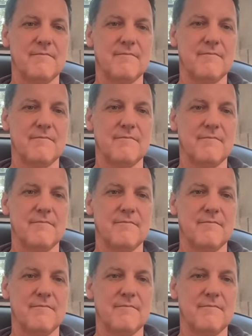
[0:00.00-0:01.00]

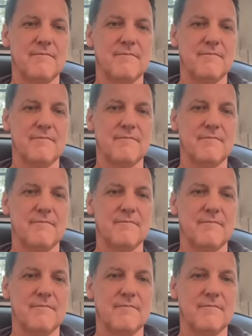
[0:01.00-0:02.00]

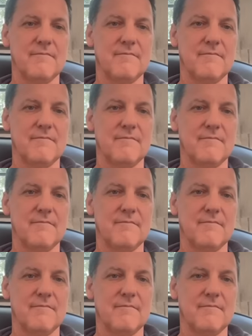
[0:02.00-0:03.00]

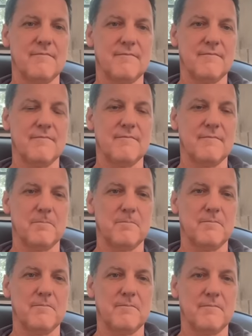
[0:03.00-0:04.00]

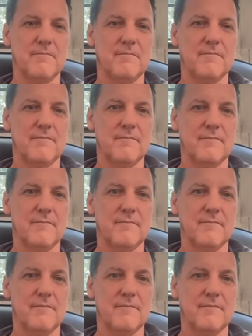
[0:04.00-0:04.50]
This person isn't speaking.